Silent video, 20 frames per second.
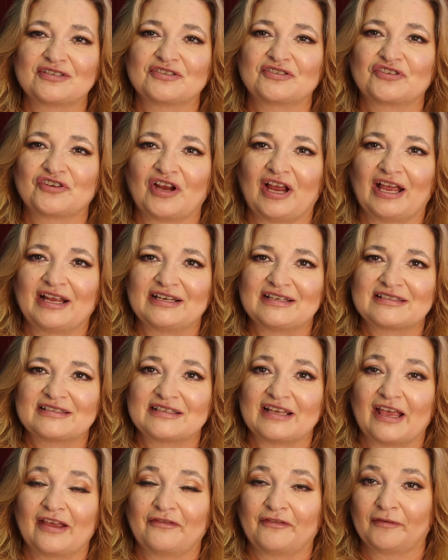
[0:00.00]
is trying to
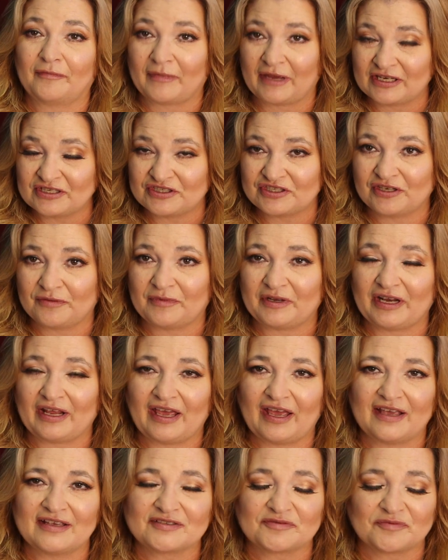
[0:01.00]
say for my
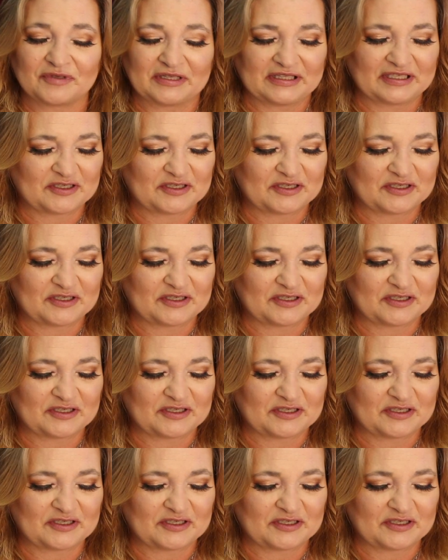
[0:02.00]
Geminis with